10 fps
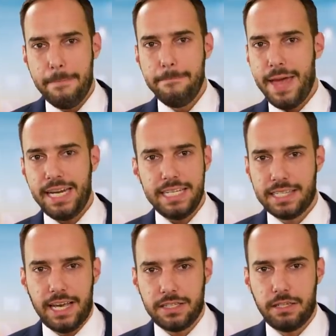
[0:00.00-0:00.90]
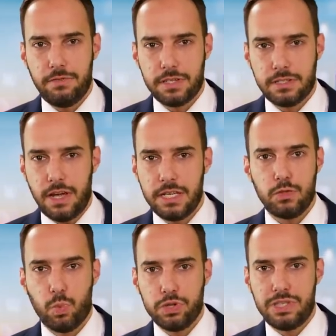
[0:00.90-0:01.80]
many scientific
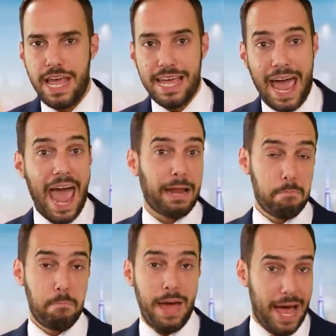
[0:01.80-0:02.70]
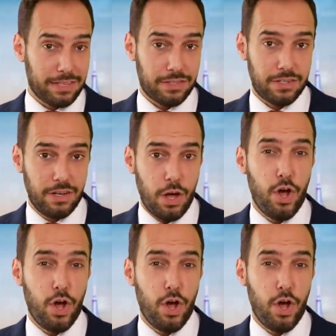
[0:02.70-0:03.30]
studies were saying at best,